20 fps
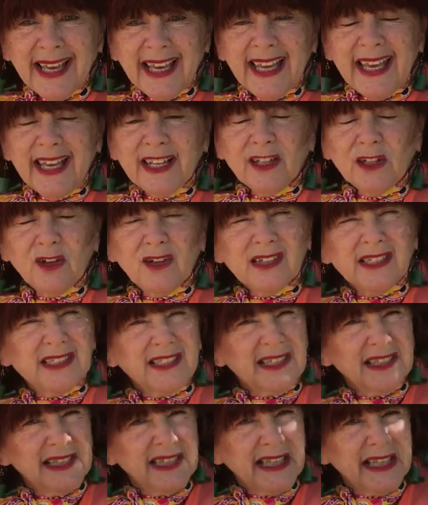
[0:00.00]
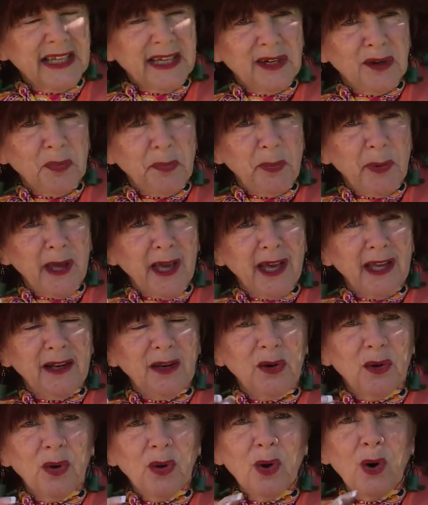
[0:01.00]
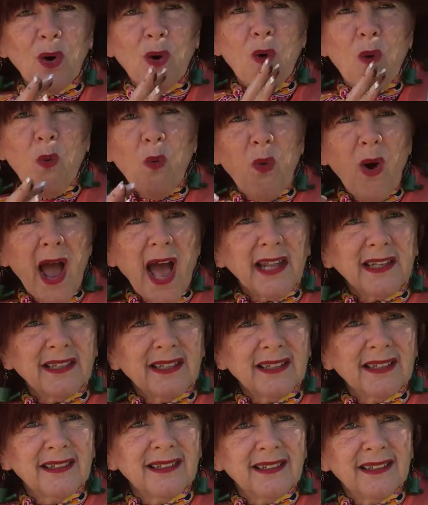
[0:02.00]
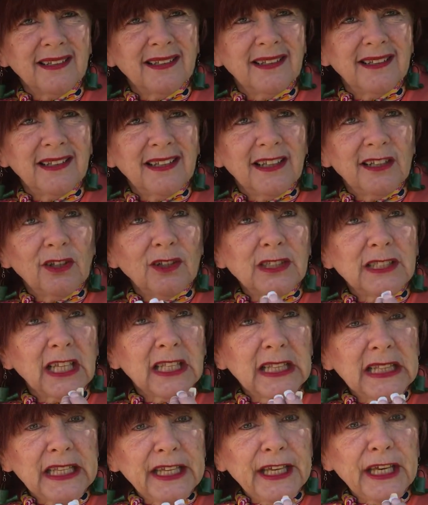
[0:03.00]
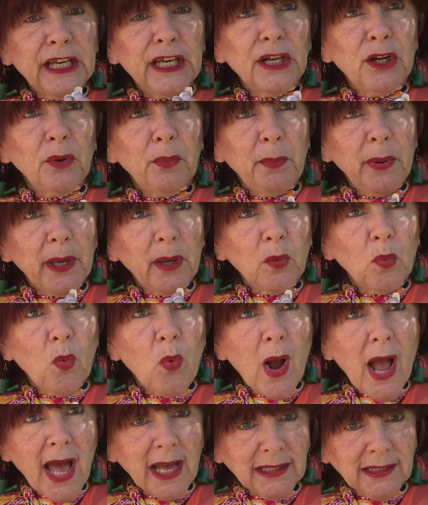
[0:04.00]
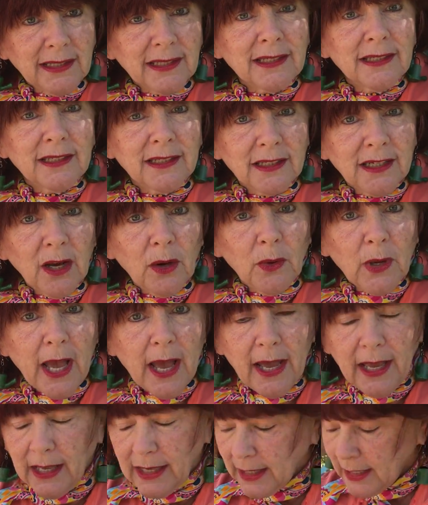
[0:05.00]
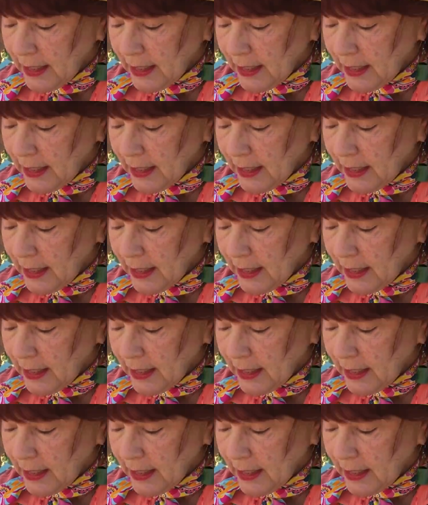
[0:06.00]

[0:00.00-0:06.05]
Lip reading: it looks a little bit wet. Looks a little bit wet, okay?